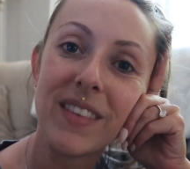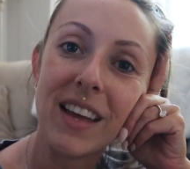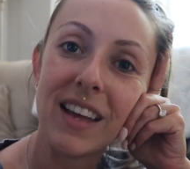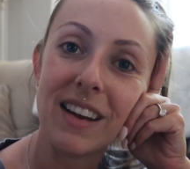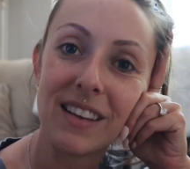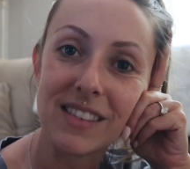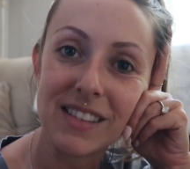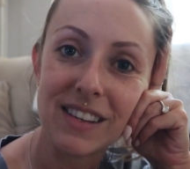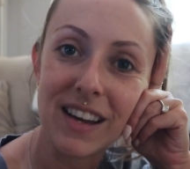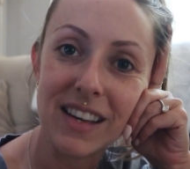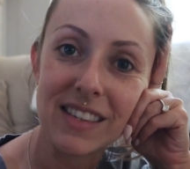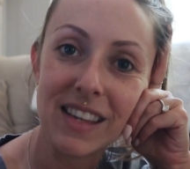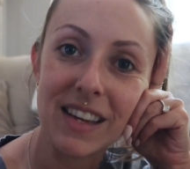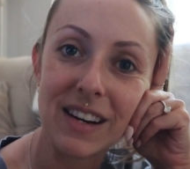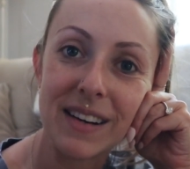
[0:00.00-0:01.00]
And I'll see you
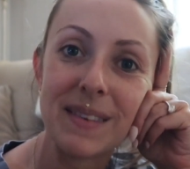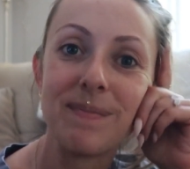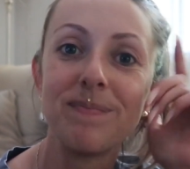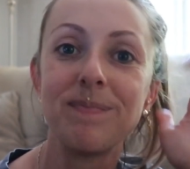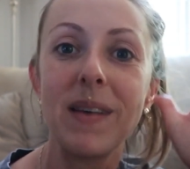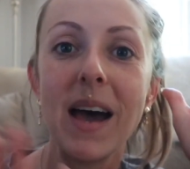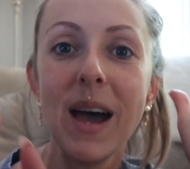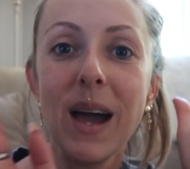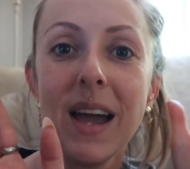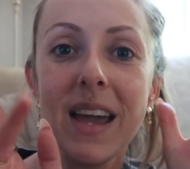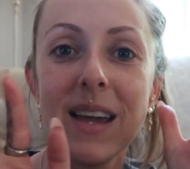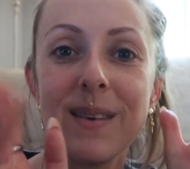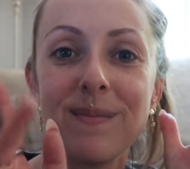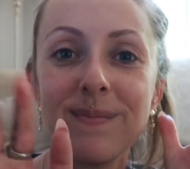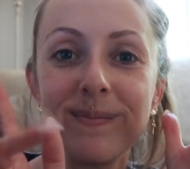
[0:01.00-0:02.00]
guys later.
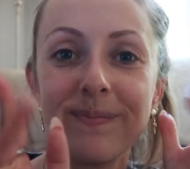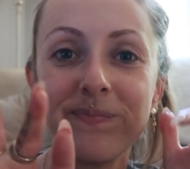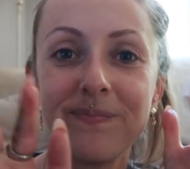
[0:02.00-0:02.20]
Bye.